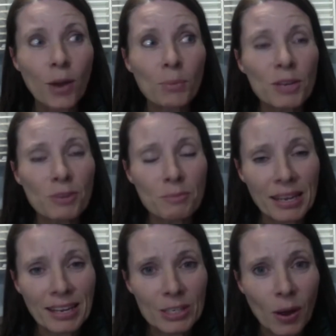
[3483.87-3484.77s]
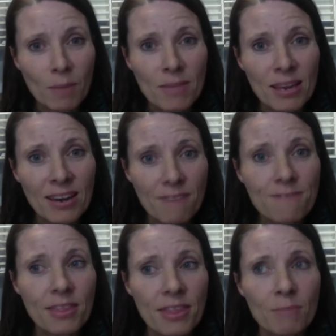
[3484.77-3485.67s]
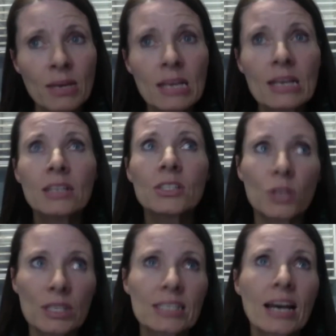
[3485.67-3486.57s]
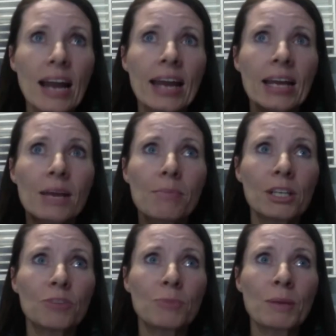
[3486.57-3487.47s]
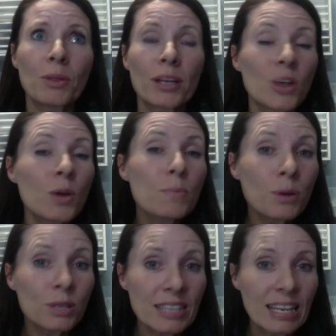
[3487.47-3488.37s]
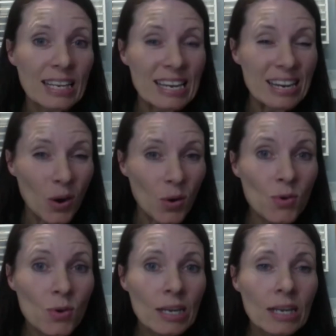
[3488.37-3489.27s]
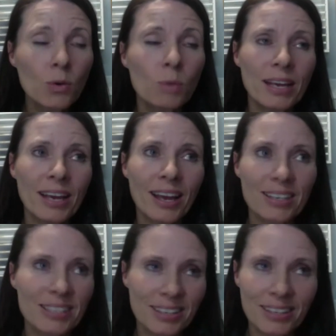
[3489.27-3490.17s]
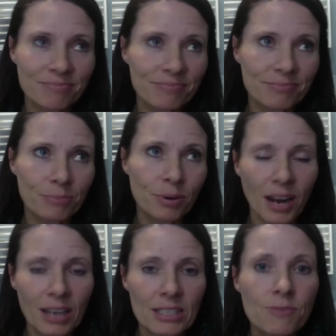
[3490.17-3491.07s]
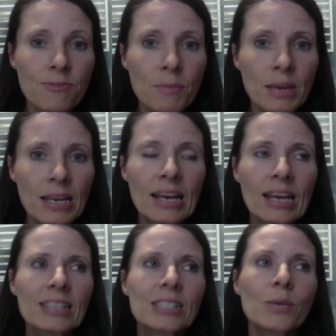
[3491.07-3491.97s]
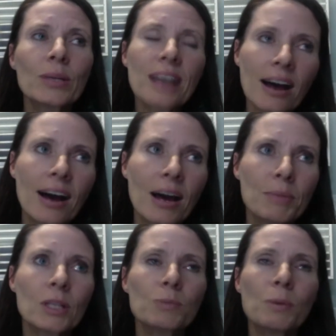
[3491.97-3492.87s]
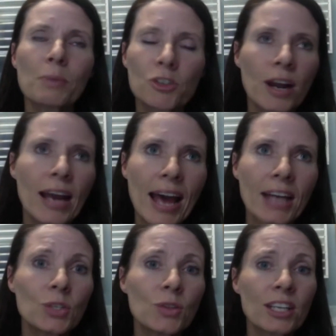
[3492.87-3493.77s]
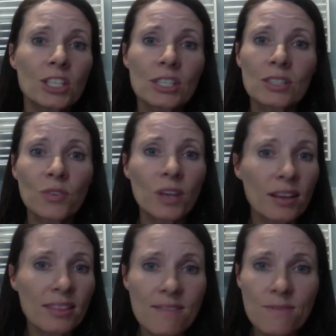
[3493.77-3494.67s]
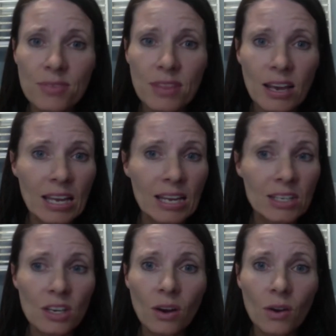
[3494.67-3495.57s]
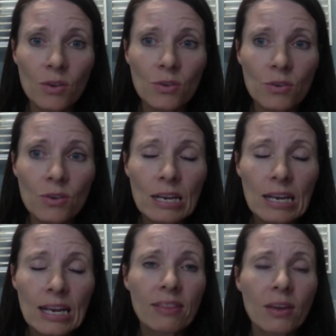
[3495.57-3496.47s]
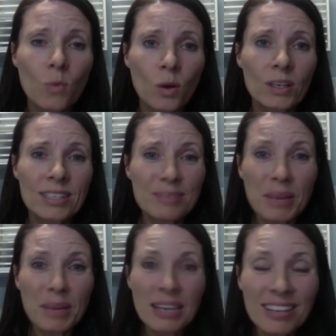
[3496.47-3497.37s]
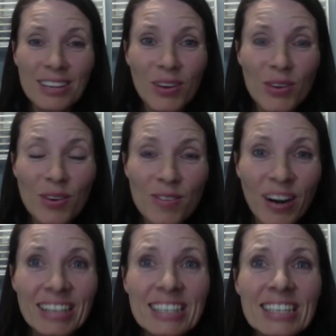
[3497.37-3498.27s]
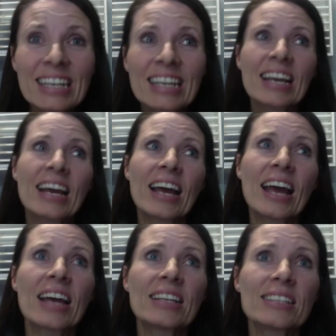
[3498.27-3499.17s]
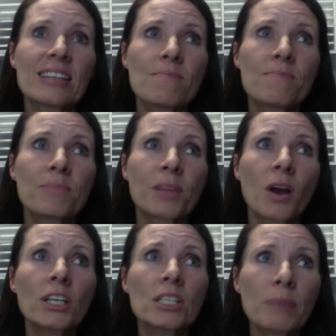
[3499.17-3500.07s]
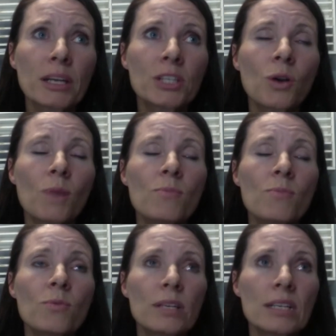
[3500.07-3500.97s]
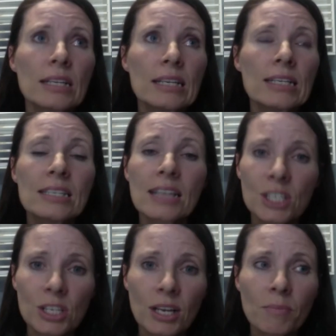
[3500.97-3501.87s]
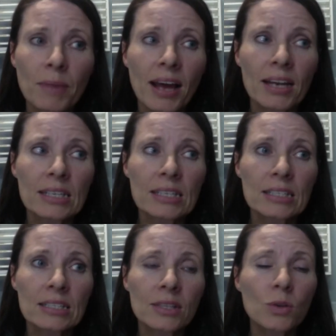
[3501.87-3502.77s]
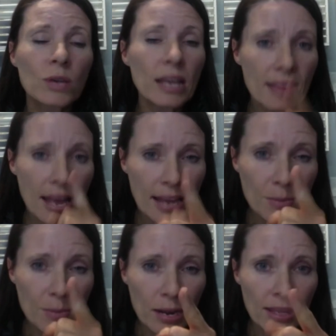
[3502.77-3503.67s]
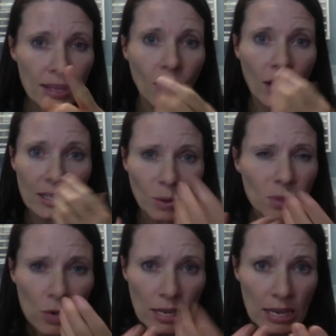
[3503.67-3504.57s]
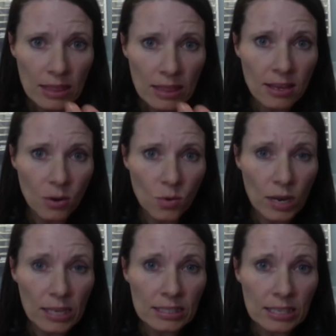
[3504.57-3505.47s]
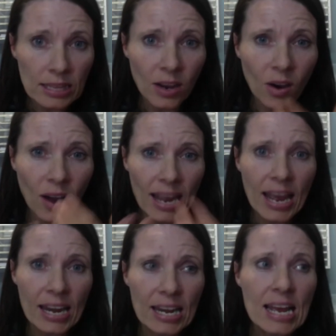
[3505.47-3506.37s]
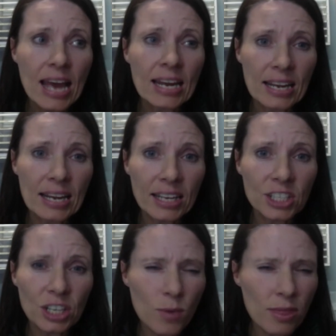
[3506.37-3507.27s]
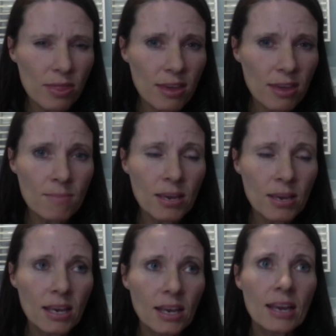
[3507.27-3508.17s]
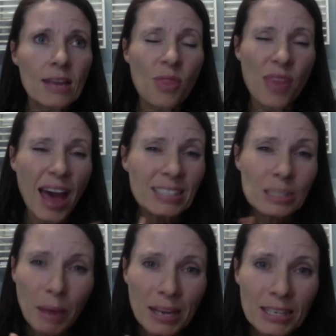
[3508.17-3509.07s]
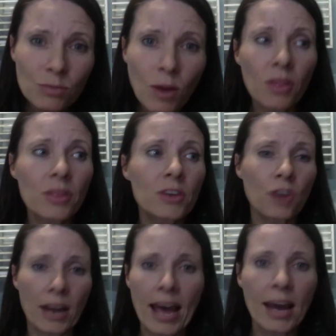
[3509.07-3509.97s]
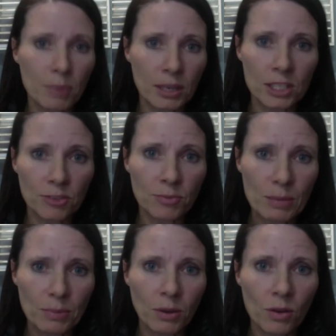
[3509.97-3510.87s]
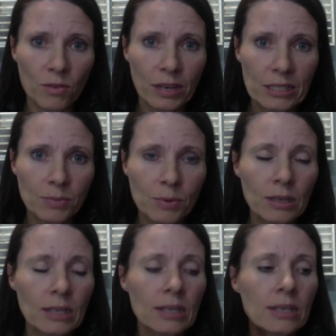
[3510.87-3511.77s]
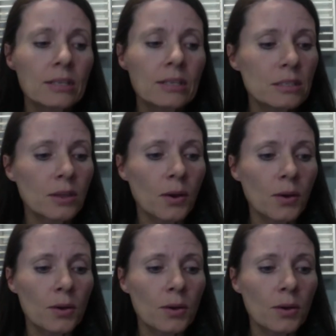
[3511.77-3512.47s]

not even making time enough for them. So to start adding a bunch of people that I don't personally know would be counterproductive for me. So it's hard because people are trying to add you. They just feel like they're getting to know you and they want to be, you know, your friend. And I just make sure I'm really intentional about looking that camera in the eye. So I'm looking the audience in the eye and engaging with them in that space rather than trying to add a bunch of people on Facebook. So